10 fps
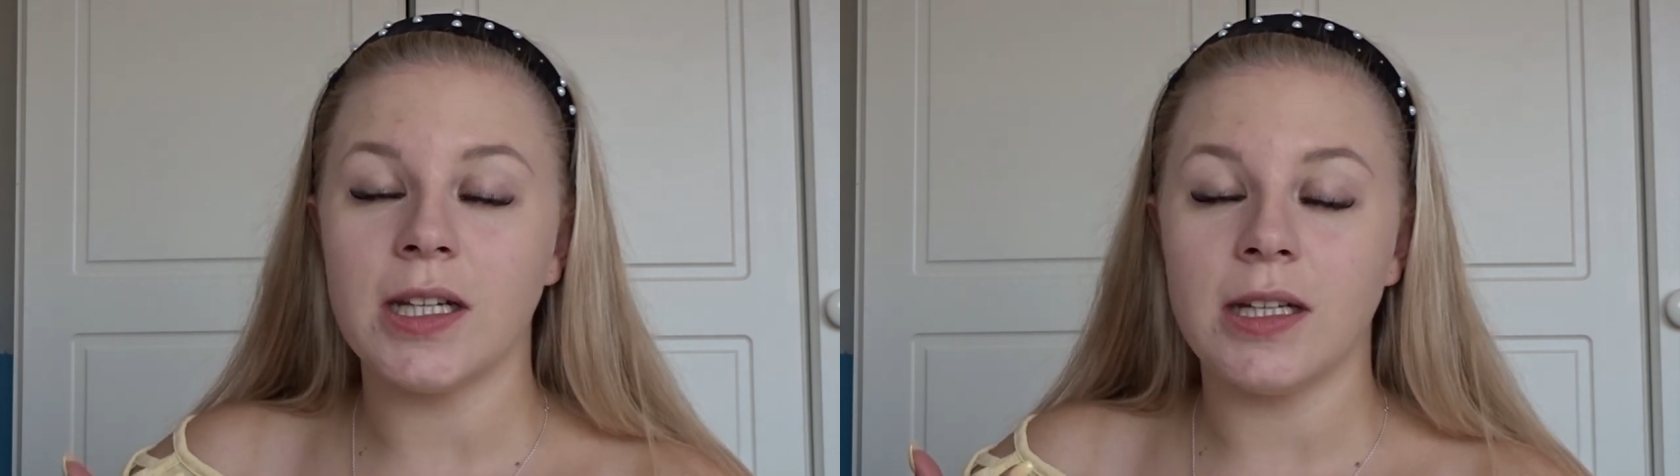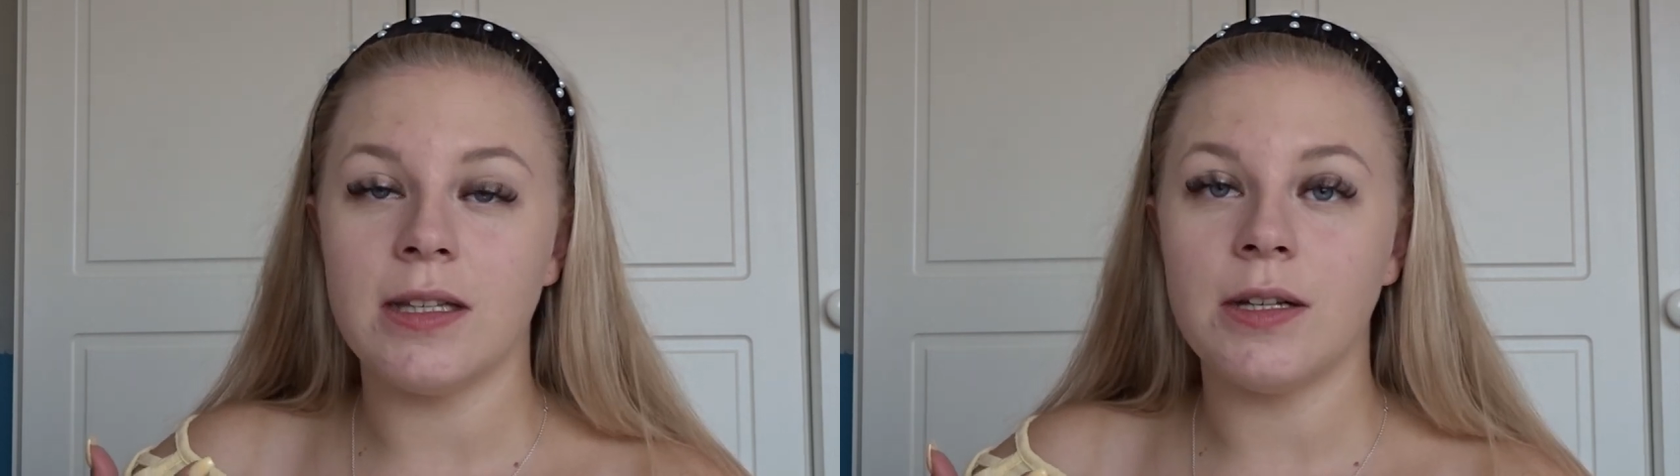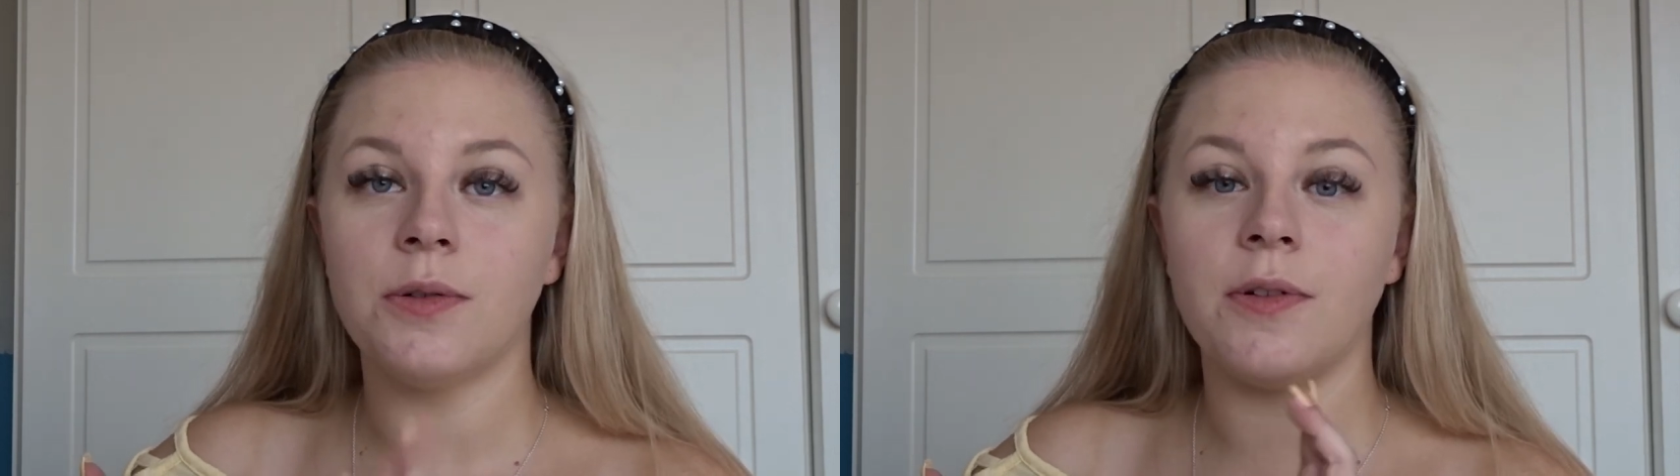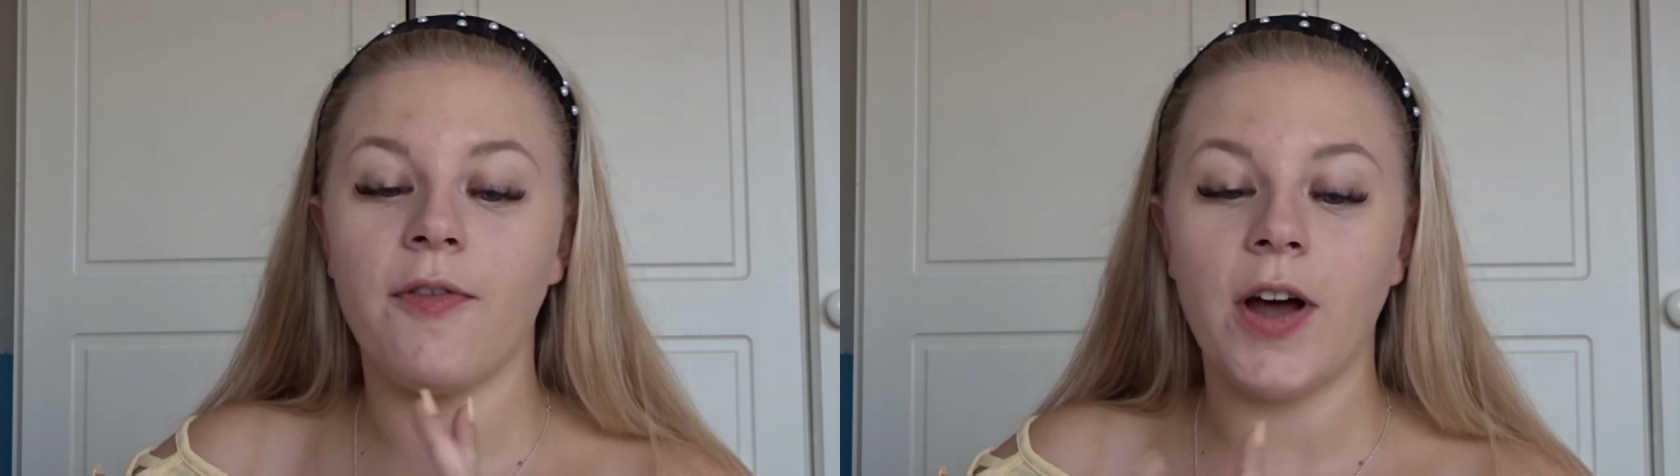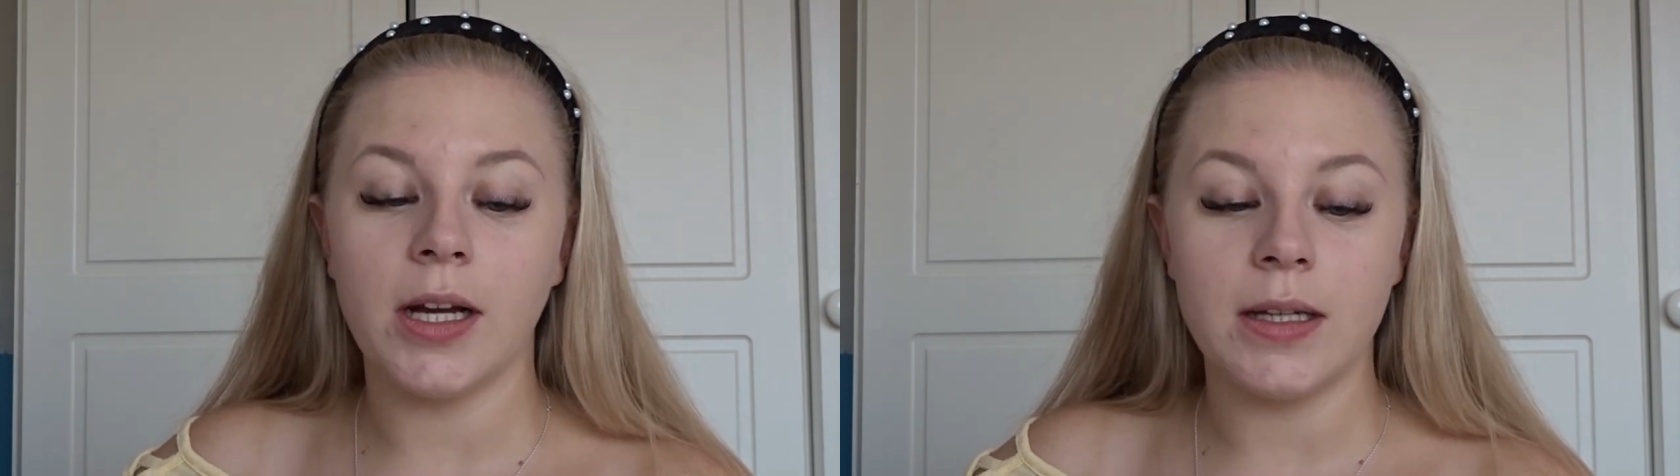the Conceal and
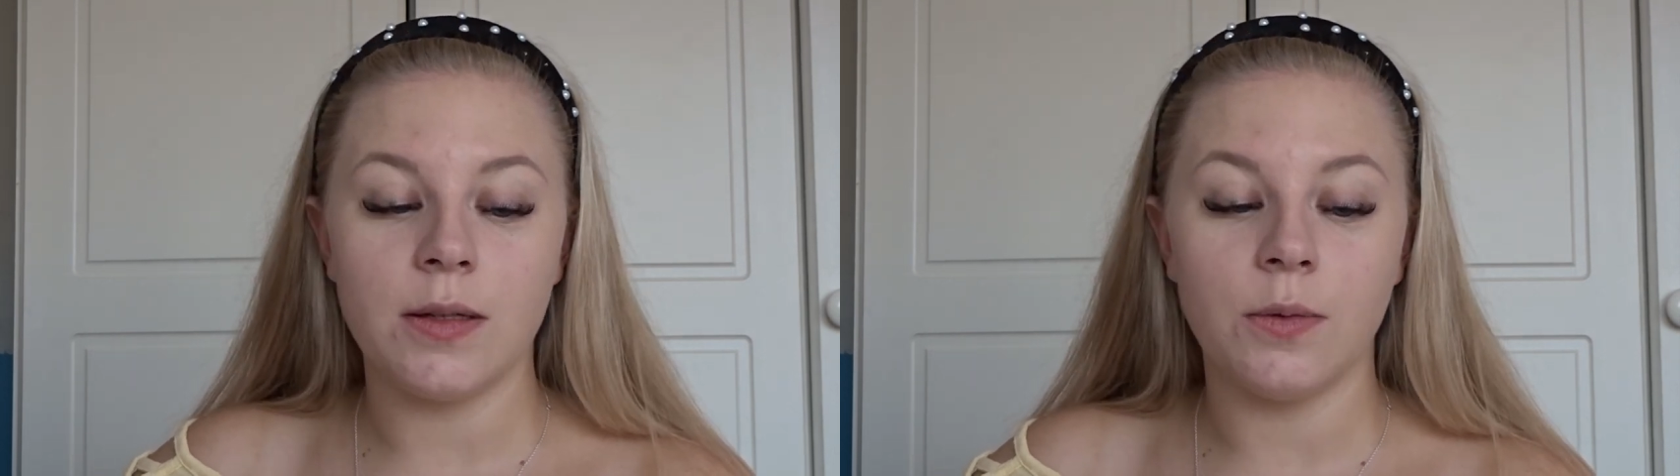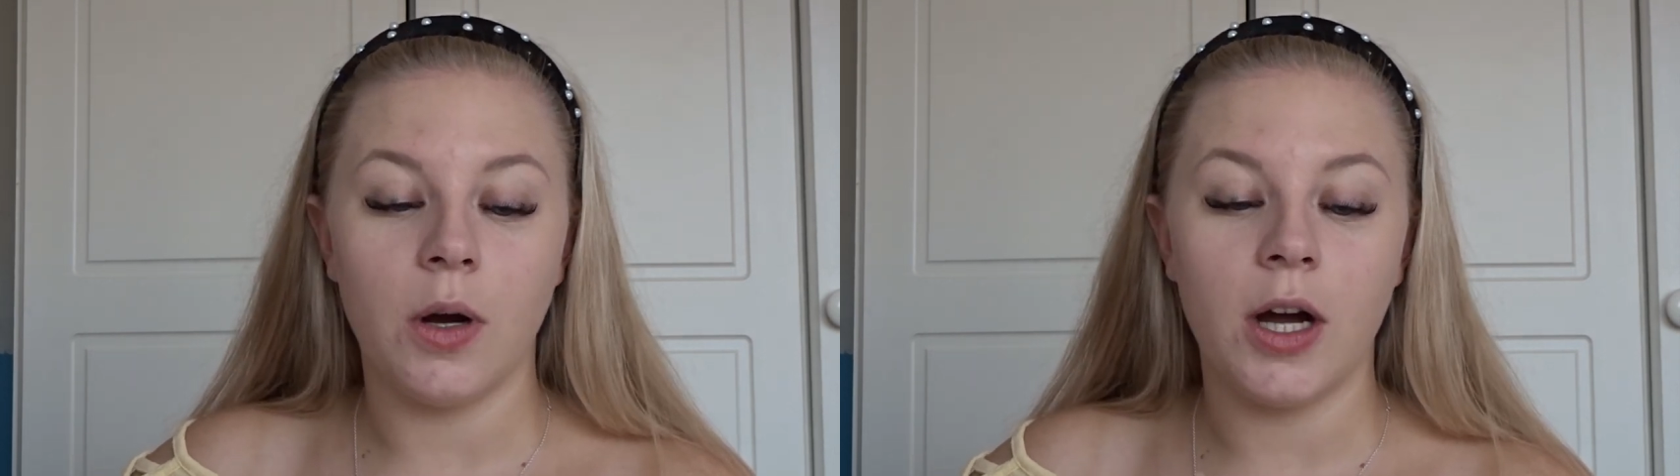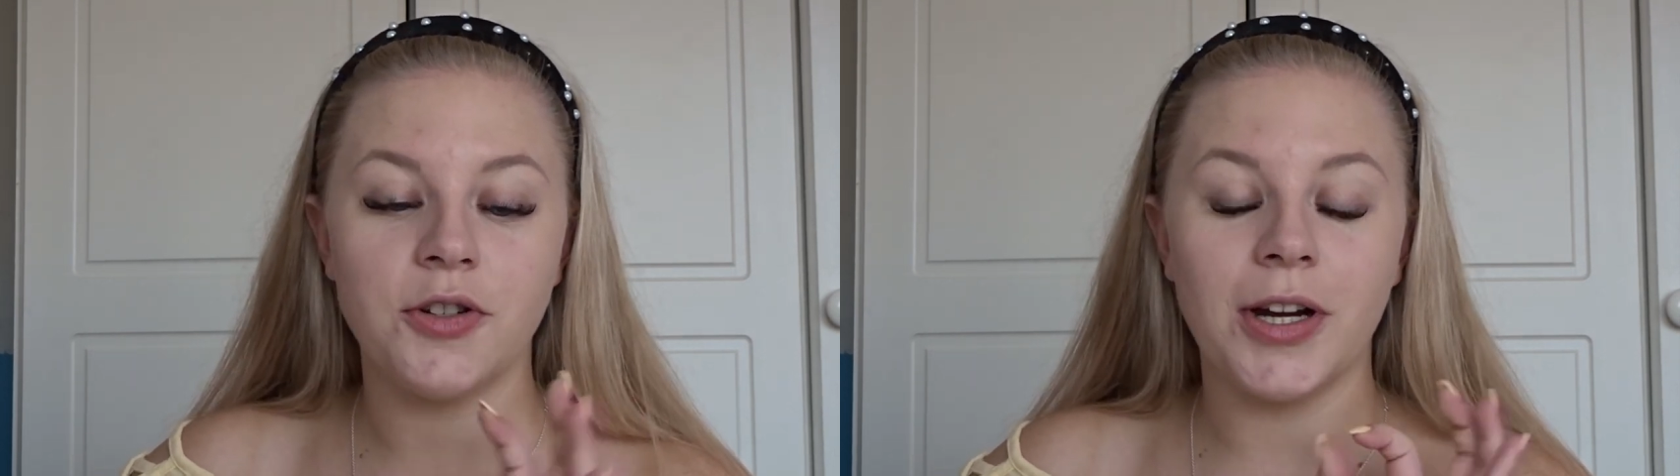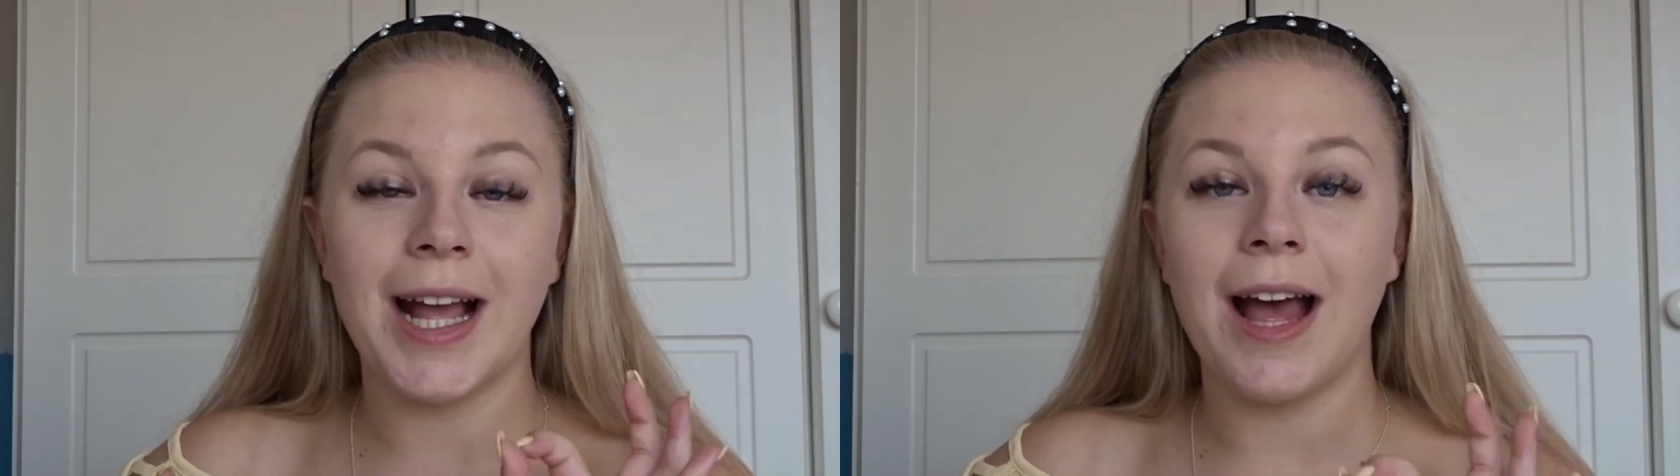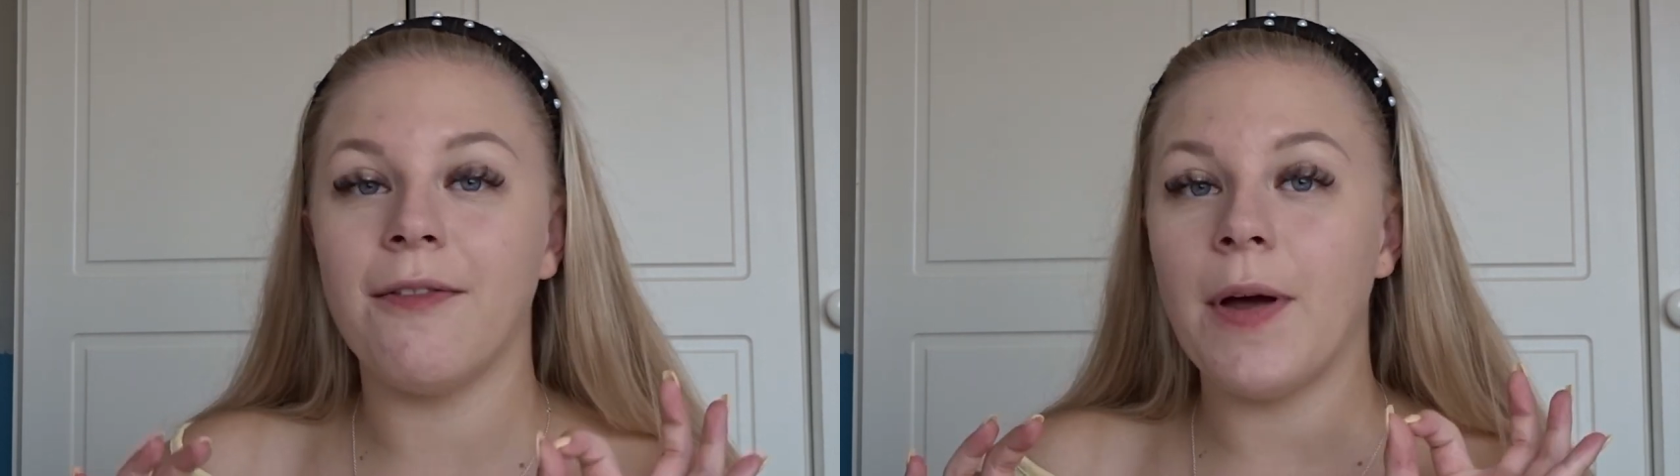Define Concealer Hydrate
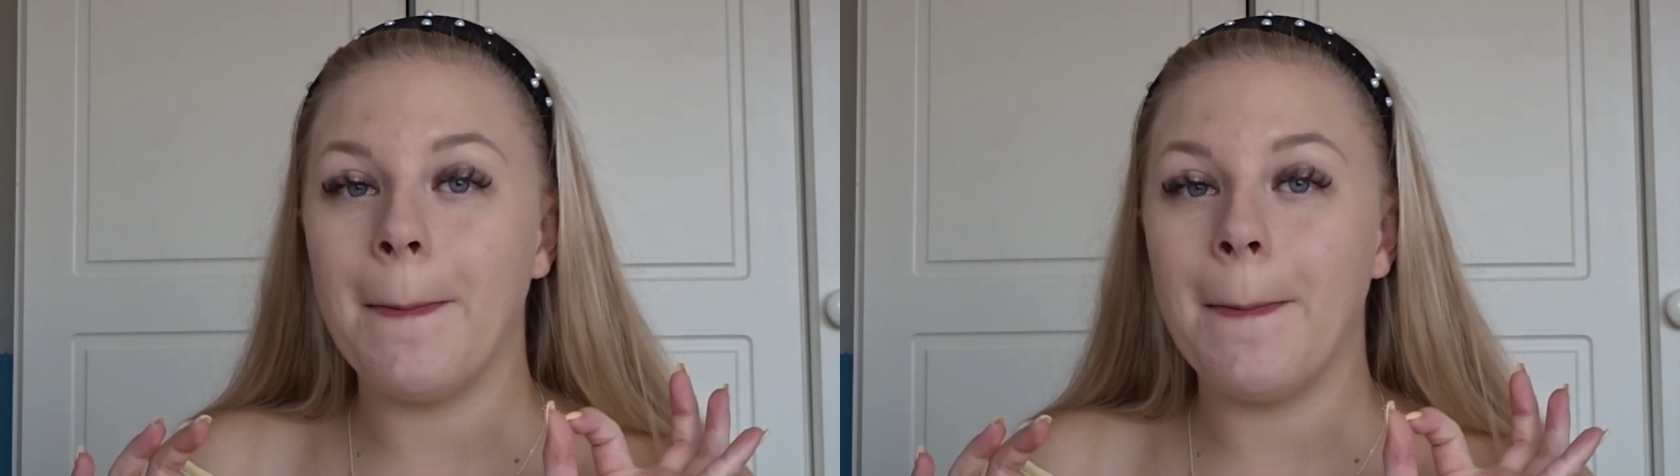have